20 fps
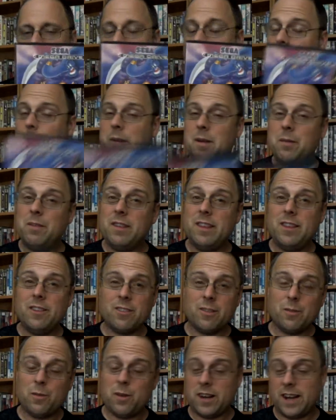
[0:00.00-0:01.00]
Now maybe the
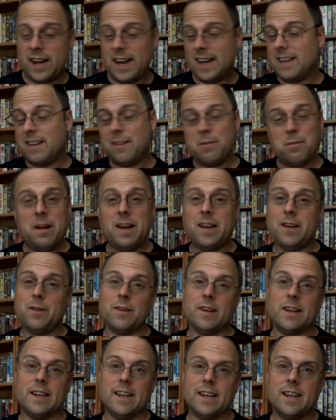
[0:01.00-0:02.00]
other one had the
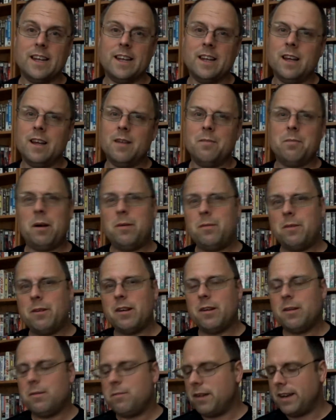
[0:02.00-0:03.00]
manual in it, but I'm
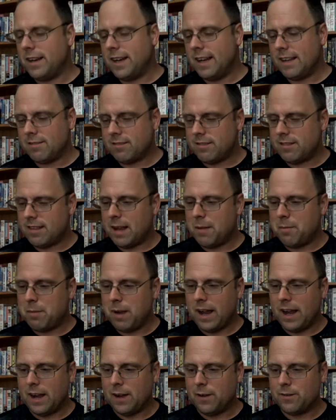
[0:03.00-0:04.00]
not going to pay an extra
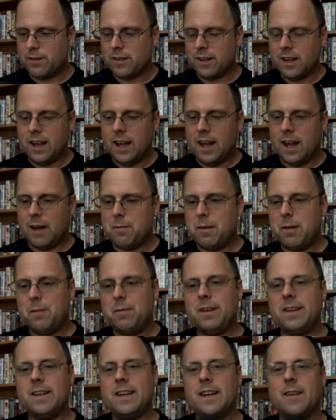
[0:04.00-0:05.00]
£10, and
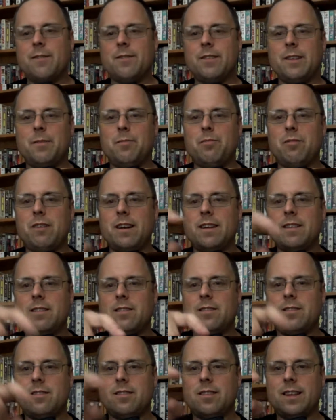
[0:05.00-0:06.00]
maybe it did have the
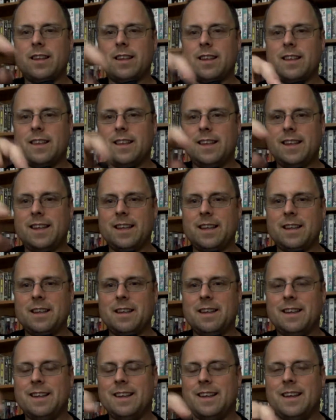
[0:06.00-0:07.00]
price thing there.
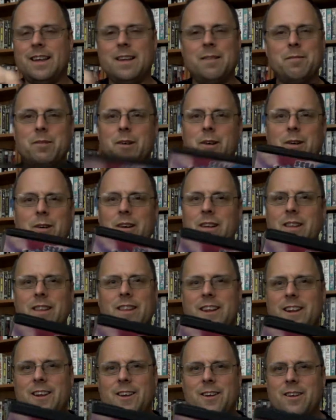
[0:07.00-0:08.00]
But
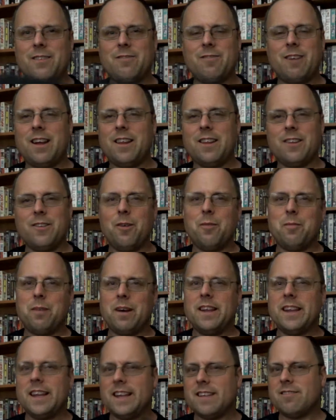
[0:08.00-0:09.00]
you know, I'd rather not
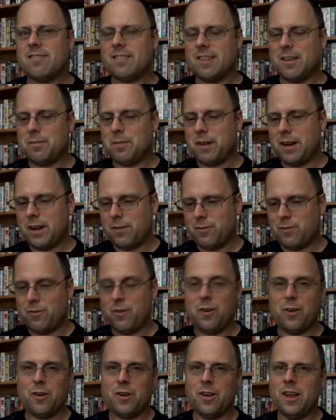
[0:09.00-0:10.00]
pay the extra £10
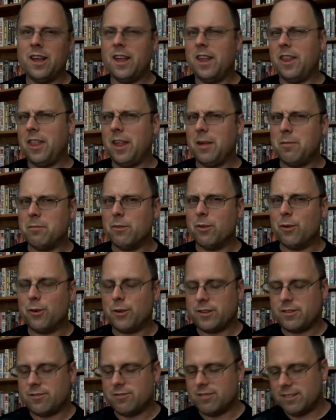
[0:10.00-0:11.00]
for them
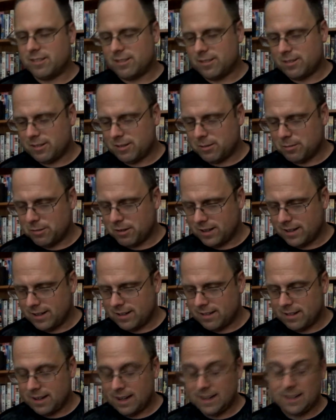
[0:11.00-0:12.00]
luxuries, to be
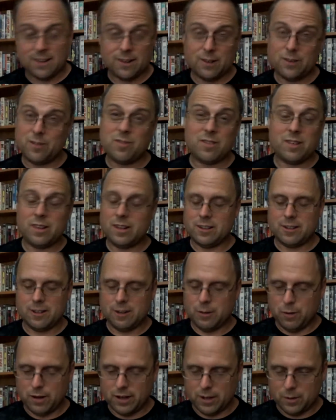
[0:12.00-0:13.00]
honest. I don't
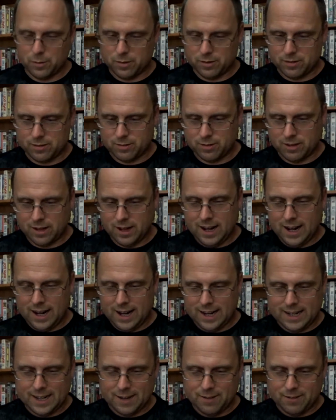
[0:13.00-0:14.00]
know why there was.
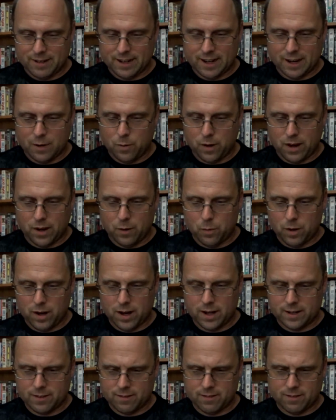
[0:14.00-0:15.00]
I didn't even inquire
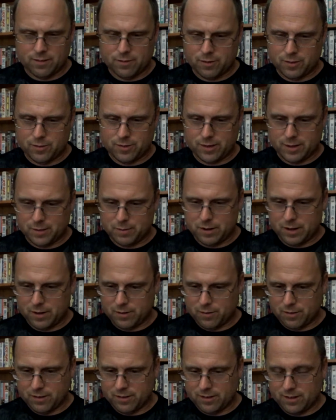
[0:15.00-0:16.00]
why you got a £15
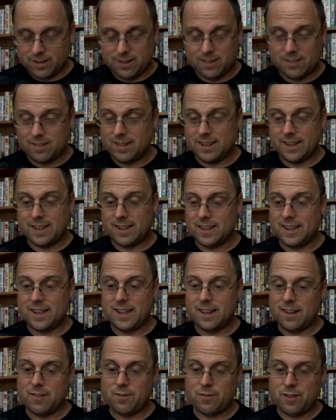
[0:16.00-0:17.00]
version. I just said, can you
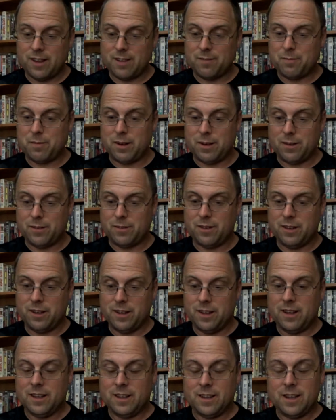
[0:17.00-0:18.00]
get that £5
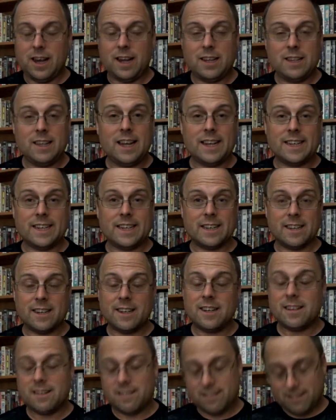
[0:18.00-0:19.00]
Aladdin?
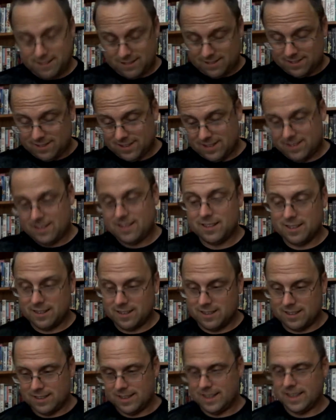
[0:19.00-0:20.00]
And you know,
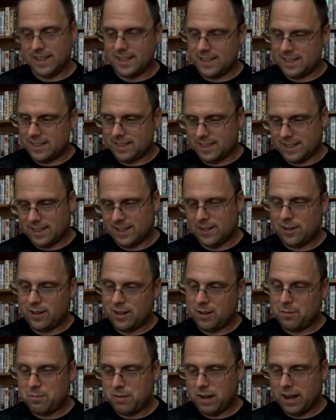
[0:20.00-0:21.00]
like, you know,
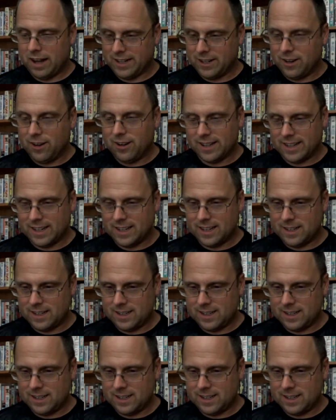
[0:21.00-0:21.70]
I got it.